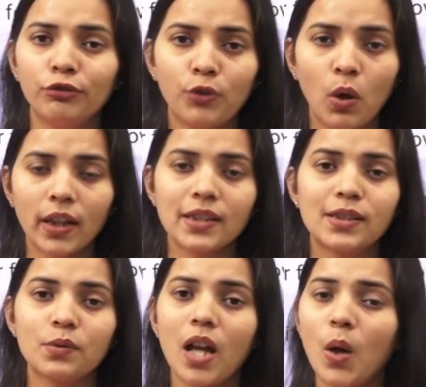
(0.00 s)

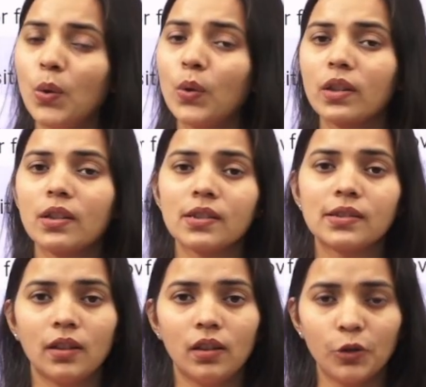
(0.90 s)
forget to download
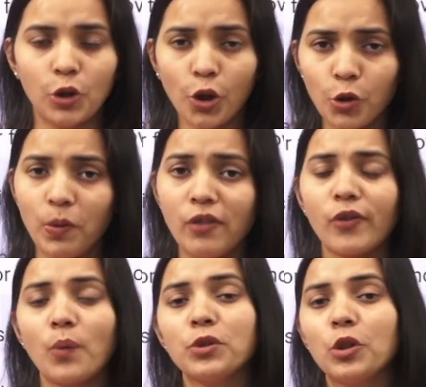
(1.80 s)
this
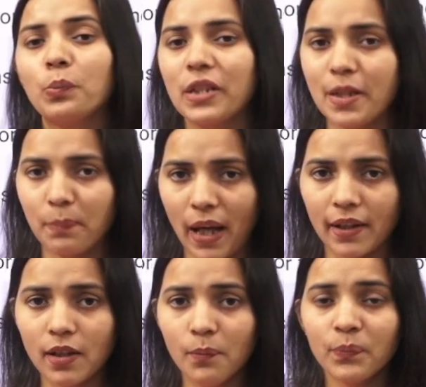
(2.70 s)
document from your PDF
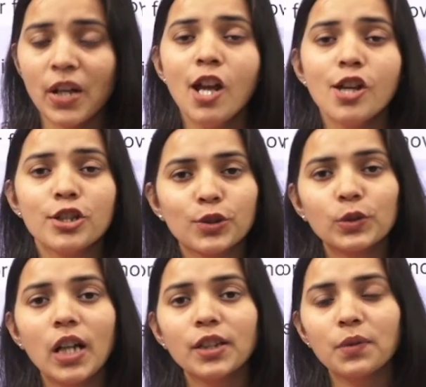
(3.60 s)
panel
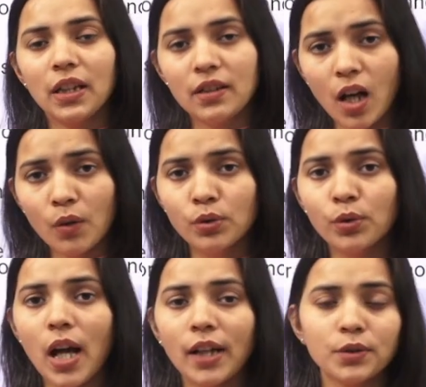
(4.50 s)
so that you can
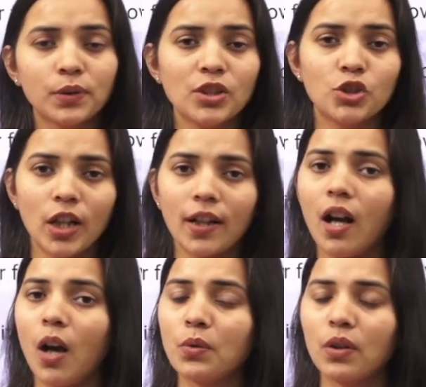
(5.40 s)
download and you can
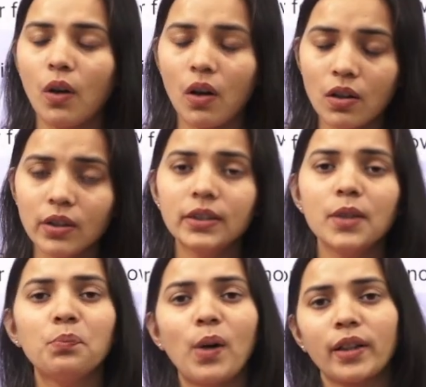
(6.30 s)
check out all
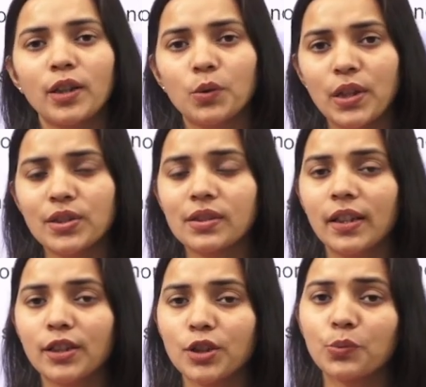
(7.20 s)
the important questions
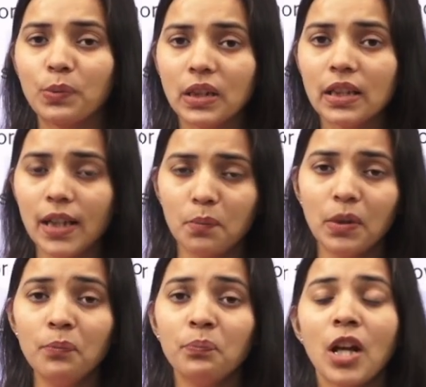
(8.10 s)
related to
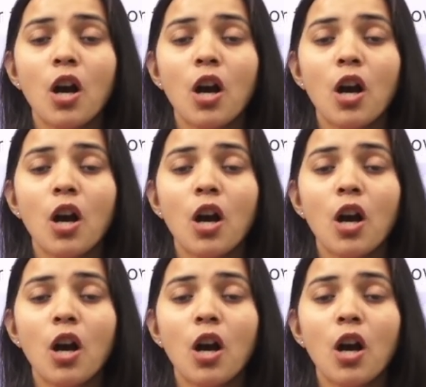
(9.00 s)
BEML.